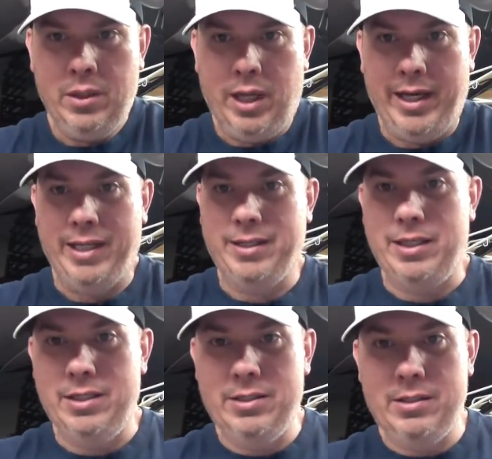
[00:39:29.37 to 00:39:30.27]
I got
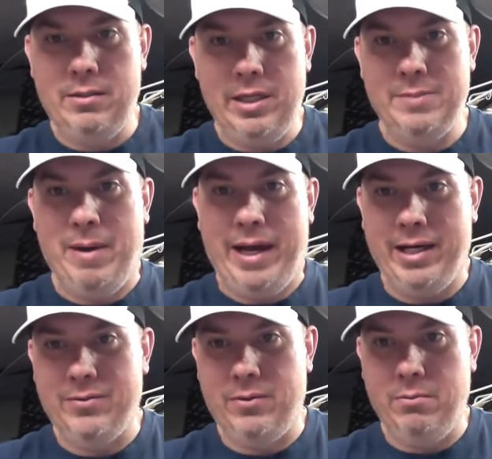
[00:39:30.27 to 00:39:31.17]
these
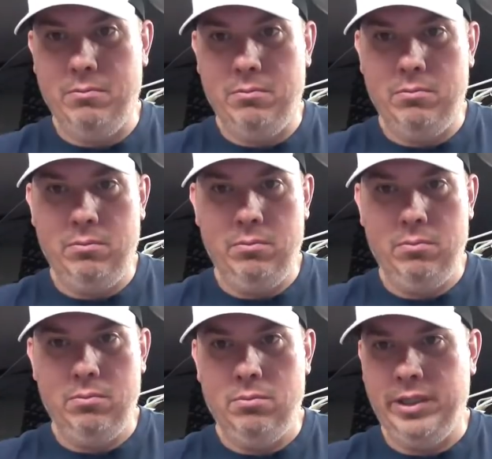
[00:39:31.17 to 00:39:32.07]
bags from
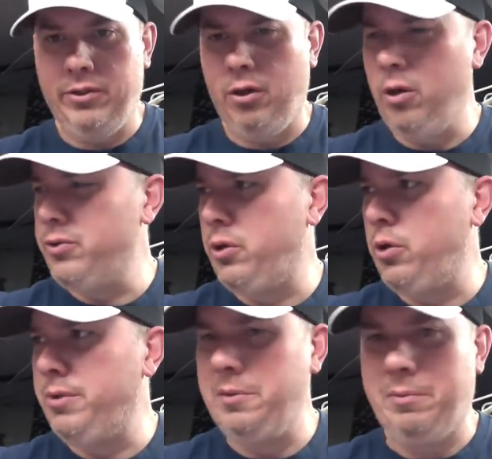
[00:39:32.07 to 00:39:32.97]
either Lowe's or
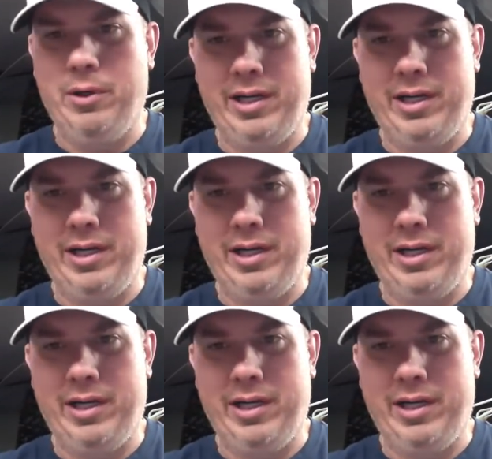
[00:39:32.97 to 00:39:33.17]
Home Depot.